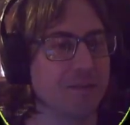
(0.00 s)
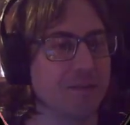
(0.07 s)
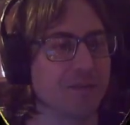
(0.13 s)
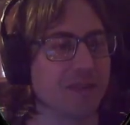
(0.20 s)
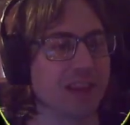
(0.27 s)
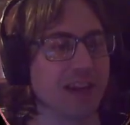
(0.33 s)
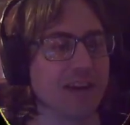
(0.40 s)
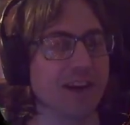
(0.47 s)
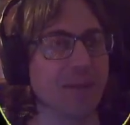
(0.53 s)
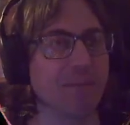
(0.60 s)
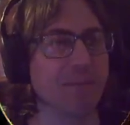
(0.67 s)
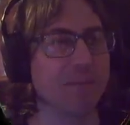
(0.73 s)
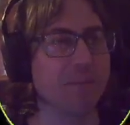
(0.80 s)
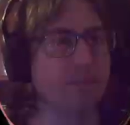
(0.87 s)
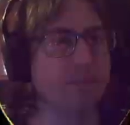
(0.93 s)
Okay,
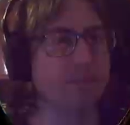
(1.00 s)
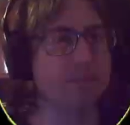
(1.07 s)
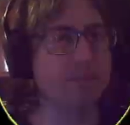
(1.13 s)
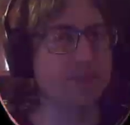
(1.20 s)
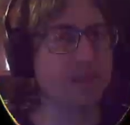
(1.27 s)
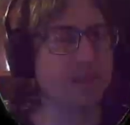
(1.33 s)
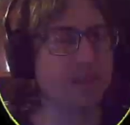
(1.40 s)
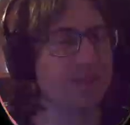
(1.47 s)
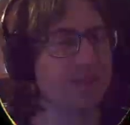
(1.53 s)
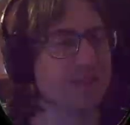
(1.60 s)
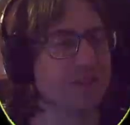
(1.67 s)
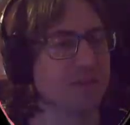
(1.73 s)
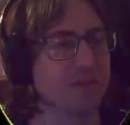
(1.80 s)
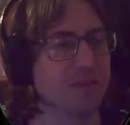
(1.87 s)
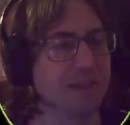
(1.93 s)
up.
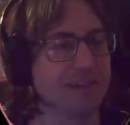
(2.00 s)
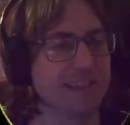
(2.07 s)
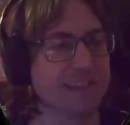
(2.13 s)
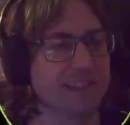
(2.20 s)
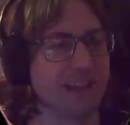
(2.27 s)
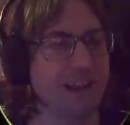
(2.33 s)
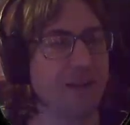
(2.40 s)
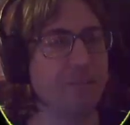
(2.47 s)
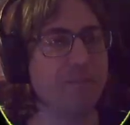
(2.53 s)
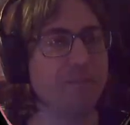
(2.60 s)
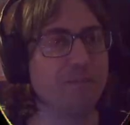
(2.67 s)
Almost. Up.